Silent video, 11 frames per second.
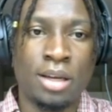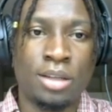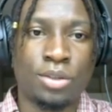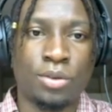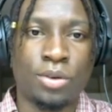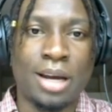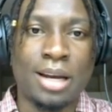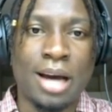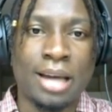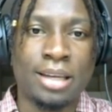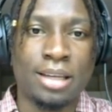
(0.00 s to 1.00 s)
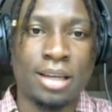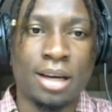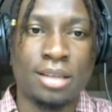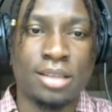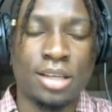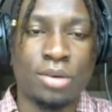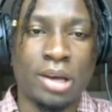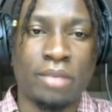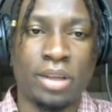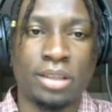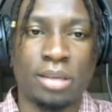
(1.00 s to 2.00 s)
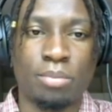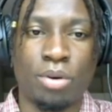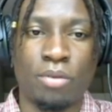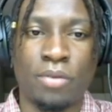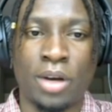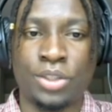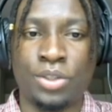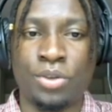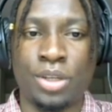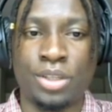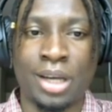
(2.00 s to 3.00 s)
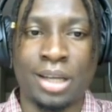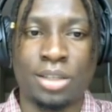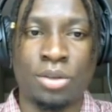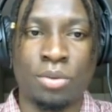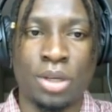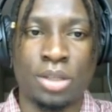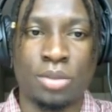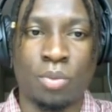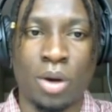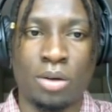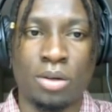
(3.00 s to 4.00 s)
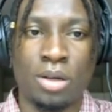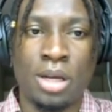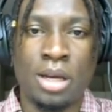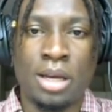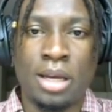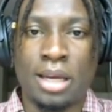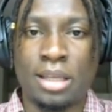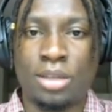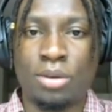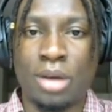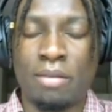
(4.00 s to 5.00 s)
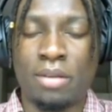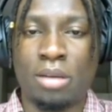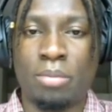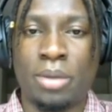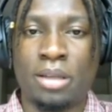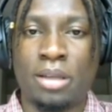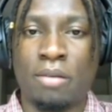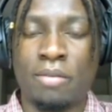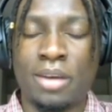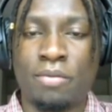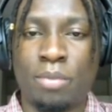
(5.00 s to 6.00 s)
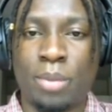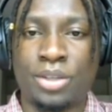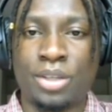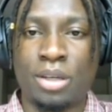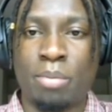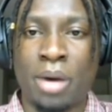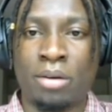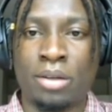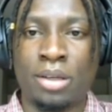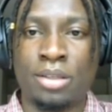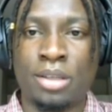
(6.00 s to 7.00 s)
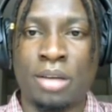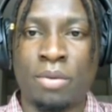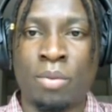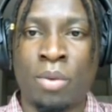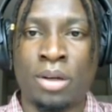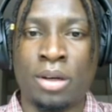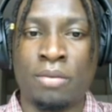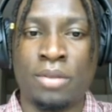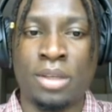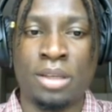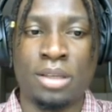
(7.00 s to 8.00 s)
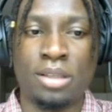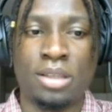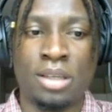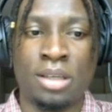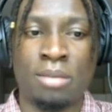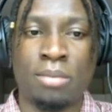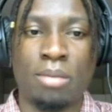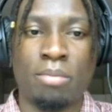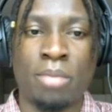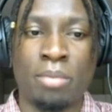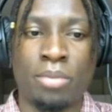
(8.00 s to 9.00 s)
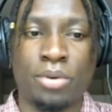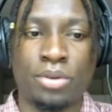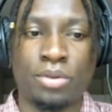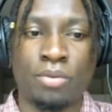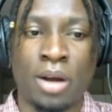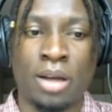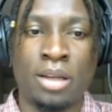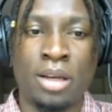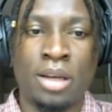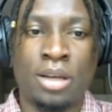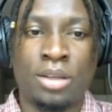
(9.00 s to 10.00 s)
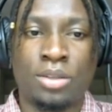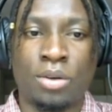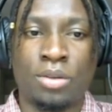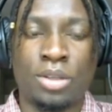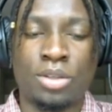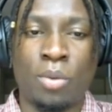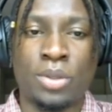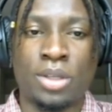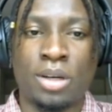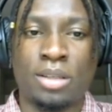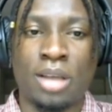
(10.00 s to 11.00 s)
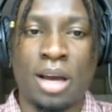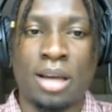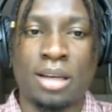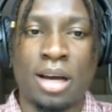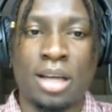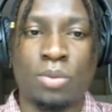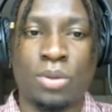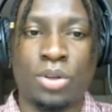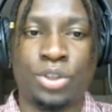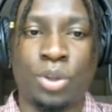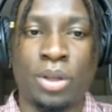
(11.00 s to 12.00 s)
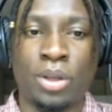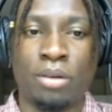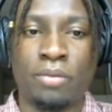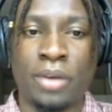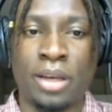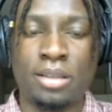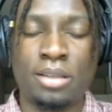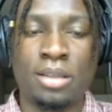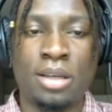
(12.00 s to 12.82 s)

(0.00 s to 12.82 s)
So they're not hiding, guys. They do have LinkedIn profiles that you can check too as well. And they do have a little bit of information about each and every one of the team members, right? So this is always a good sign, guys, when they're showing their face.